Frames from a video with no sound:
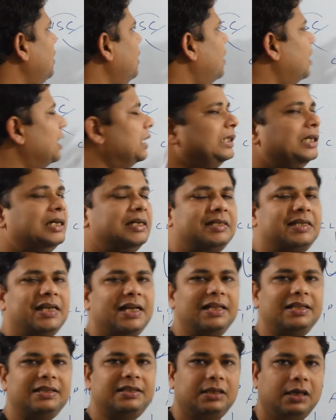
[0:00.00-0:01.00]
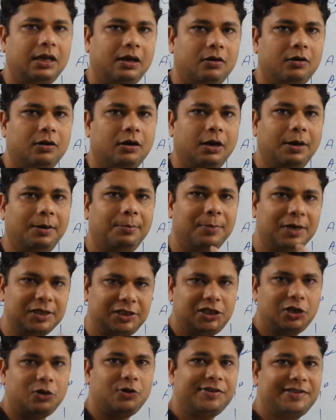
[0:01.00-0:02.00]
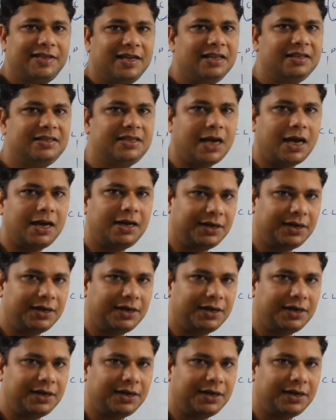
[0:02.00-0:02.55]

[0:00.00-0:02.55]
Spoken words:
other cells, mature cells are